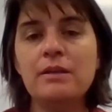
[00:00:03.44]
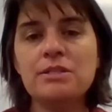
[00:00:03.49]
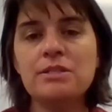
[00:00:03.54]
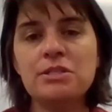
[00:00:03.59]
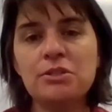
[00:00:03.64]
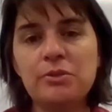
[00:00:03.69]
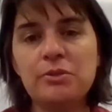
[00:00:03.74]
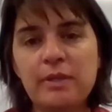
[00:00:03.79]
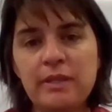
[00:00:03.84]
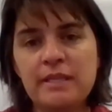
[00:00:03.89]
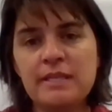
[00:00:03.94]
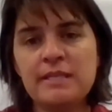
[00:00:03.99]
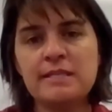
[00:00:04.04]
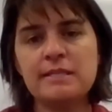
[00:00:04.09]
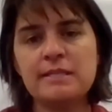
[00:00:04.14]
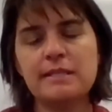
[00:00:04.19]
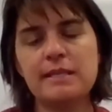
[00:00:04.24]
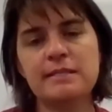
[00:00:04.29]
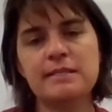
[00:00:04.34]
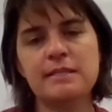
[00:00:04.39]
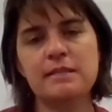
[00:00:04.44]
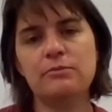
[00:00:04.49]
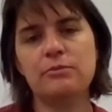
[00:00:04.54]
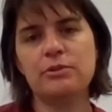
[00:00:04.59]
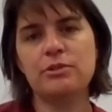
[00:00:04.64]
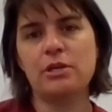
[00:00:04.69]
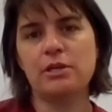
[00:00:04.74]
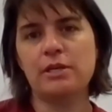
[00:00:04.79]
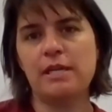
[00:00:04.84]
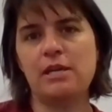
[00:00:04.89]
So in this lesson, we're
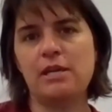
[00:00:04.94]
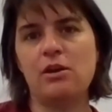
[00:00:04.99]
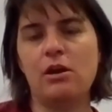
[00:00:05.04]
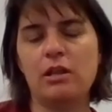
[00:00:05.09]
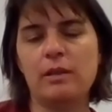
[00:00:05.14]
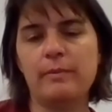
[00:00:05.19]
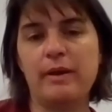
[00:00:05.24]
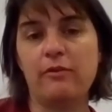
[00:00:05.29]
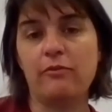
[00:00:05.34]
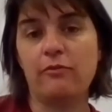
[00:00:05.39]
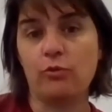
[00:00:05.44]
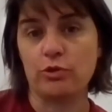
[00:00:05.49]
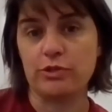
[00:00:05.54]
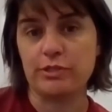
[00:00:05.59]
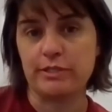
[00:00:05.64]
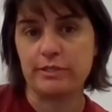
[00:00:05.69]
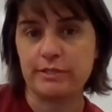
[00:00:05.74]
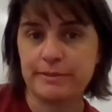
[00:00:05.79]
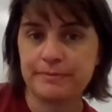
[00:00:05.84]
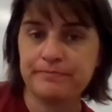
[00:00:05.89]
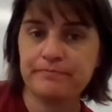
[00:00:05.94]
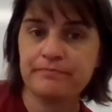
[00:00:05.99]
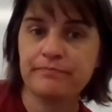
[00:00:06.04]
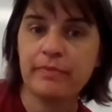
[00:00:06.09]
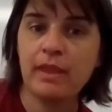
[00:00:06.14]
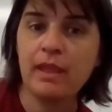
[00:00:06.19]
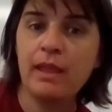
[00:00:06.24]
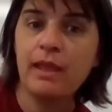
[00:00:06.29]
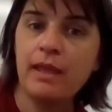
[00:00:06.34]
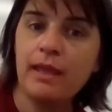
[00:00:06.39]
talking all about forces.
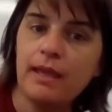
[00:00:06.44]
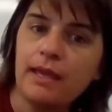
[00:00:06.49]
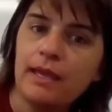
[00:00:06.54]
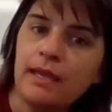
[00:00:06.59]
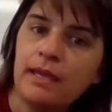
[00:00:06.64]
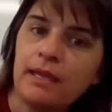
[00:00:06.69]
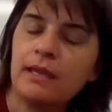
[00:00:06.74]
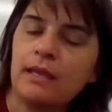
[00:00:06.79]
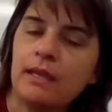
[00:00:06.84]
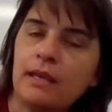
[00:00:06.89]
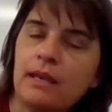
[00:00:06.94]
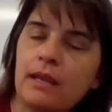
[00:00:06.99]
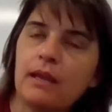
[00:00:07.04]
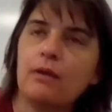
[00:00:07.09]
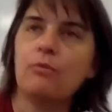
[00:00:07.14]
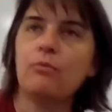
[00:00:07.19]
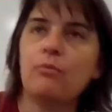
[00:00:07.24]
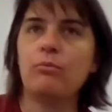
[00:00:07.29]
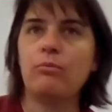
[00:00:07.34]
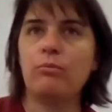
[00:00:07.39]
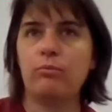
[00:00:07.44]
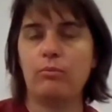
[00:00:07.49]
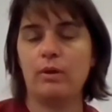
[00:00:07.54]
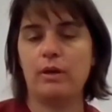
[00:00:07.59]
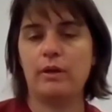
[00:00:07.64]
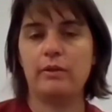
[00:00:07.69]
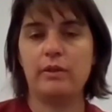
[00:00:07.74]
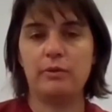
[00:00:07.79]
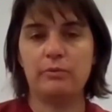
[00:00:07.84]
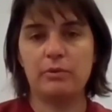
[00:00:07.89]
And
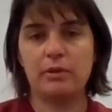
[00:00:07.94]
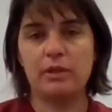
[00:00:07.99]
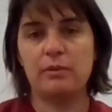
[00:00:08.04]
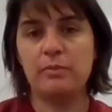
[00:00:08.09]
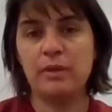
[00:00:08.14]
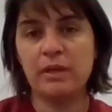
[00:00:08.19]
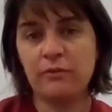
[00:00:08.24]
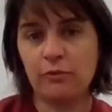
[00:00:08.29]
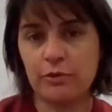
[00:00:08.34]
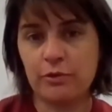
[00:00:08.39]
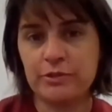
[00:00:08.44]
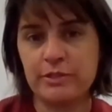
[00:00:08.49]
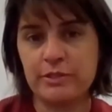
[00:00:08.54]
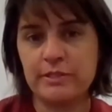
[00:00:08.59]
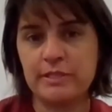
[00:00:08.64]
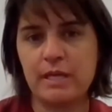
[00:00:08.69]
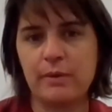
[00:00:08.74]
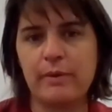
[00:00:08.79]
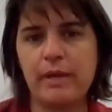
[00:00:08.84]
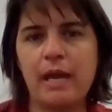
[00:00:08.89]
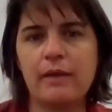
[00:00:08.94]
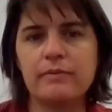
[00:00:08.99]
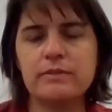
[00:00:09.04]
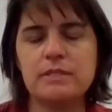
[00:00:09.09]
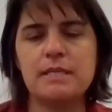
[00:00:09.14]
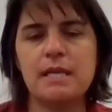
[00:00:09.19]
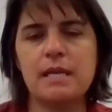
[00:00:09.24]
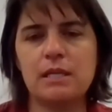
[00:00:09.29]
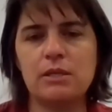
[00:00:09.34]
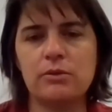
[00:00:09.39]
one of the really big forces that we have to
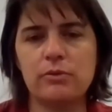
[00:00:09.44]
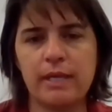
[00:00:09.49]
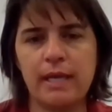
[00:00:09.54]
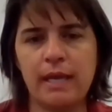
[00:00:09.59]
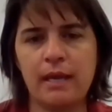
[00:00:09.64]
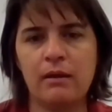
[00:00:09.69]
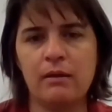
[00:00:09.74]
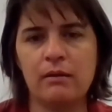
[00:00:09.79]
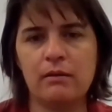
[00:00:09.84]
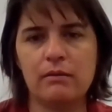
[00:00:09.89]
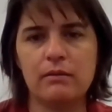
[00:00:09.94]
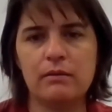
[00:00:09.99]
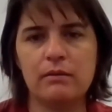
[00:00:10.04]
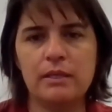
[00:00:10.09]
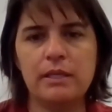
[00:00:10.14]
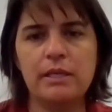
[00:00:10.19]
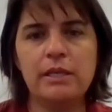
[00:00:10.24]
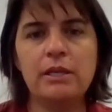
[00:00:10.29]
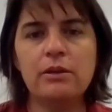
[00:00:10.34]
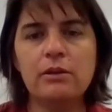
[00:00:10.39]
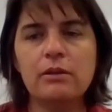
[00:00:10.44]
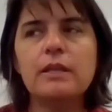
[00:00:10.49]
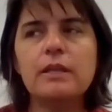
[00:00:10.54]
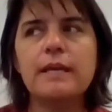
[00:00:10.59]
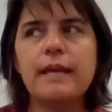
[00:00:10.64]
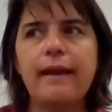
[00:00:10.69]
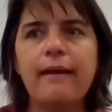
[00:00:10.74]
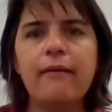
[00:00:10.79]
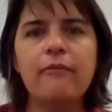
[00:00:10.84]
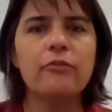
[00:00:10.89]
take into account
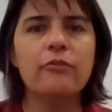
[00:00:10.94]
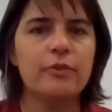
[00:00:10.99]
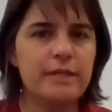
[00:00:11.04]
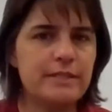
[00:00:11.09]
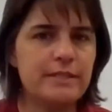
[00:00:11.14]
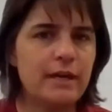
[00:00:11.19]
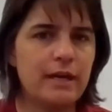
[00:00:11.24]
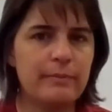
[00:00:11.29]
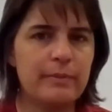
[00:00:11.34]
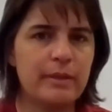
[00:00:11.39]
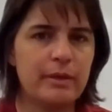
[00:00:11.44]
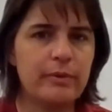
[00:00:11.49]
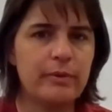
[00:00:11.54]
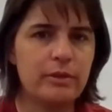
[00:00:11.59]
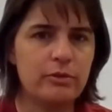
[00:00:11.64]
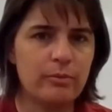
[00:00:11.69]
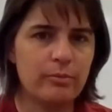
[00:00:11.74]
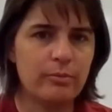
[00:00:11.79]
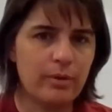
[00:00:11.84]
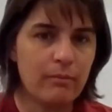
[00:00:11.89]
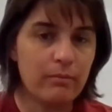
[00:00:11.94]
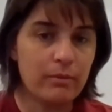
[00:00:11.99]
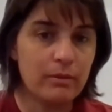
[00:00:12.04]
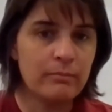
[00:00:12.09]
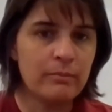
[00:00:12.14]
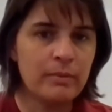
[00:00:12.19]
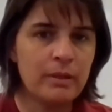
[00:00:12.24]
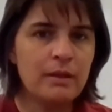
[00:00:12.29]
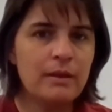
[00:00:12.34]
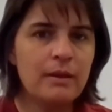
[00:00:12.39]
nearly every time that we do a
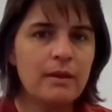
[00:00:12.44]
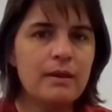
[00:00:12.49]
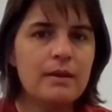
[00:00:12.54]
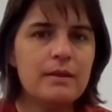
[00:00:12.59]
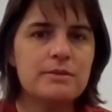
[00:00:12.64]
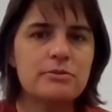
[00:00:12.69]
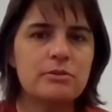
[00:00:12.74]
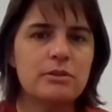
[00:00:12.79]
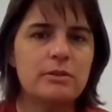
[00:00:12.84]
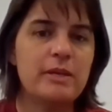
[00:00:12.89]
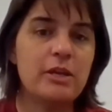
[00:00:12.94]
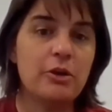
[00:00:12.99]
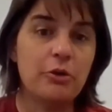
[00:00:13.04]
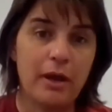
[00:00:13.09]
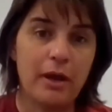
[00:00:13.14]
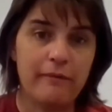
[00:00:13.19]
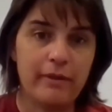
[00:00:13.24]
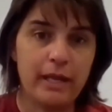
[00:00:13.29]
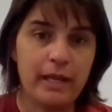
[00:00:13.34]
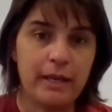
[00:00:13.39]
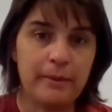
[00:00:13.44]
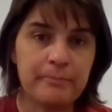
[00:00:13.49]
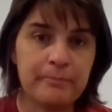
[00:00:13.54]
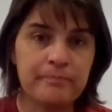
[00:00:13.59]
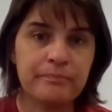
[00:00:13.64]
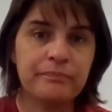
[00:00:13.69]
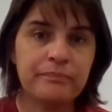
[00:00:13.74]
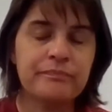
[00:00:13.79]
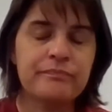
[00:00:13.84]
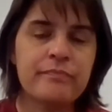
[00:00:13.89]
problem is going to be gravity.
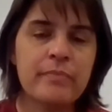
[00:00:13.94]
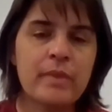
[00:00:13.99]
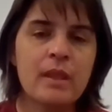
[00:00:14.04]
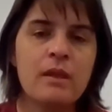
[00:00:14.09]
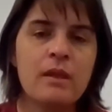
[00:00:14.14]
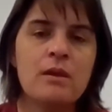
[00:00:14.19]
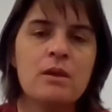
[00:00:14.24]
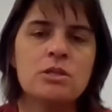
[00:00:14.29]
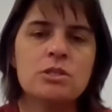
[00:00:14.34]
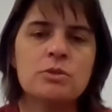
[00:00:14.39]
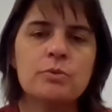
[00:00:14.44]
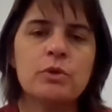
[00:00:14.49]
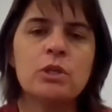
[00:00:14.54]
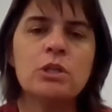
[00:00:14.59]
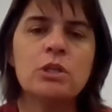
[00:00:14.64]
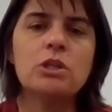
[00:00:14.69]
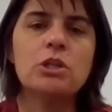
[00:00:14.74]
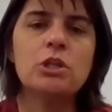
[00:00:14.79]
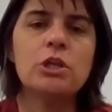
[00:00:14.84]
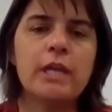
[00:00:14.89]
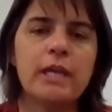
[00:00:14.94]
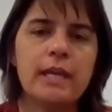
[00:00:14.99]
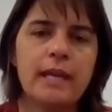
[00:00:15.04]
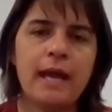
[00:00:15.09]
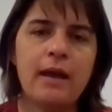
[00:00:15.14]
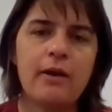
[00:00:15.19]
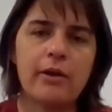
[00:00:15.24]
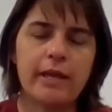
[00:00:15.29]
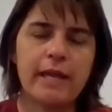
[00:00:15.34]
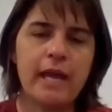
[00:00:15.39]
So we're going to look at
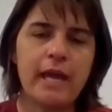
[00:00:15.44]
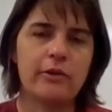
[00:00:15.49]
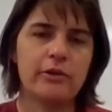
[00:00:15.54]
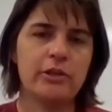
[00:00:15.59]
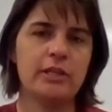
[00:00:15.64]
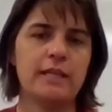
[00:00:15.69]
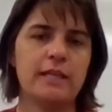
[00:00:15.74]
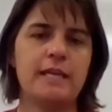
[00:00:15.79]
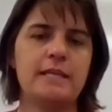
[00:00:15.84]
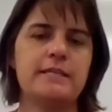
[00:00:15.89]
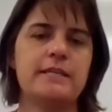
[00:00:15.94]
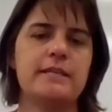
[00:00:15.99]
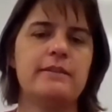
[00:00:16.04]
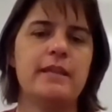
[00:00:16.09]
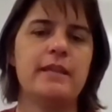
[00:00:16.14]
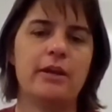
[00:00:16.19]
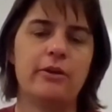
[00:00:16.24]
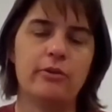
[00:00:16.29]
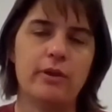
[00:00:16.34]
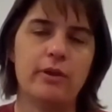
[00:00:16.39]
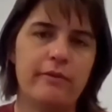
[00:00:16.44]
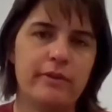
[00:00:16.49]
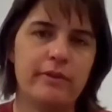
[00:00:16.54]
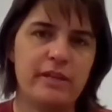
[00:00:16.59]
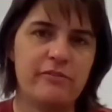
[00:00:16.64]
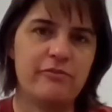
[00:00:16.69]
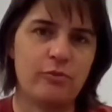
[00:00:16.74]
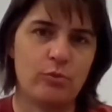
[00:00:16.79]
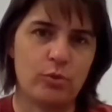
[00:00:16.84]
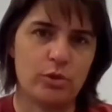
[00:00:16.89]
how to calculate that
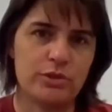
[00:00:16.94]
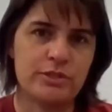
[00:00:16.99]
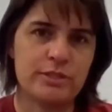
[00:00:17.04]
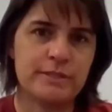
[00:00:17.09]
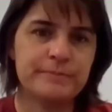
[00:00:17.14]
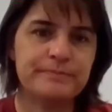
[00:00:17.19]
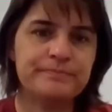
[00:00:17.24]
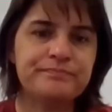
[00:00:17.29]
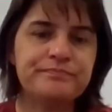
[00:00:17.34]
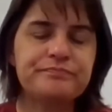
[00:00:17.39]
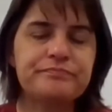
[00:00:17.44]
gravity force.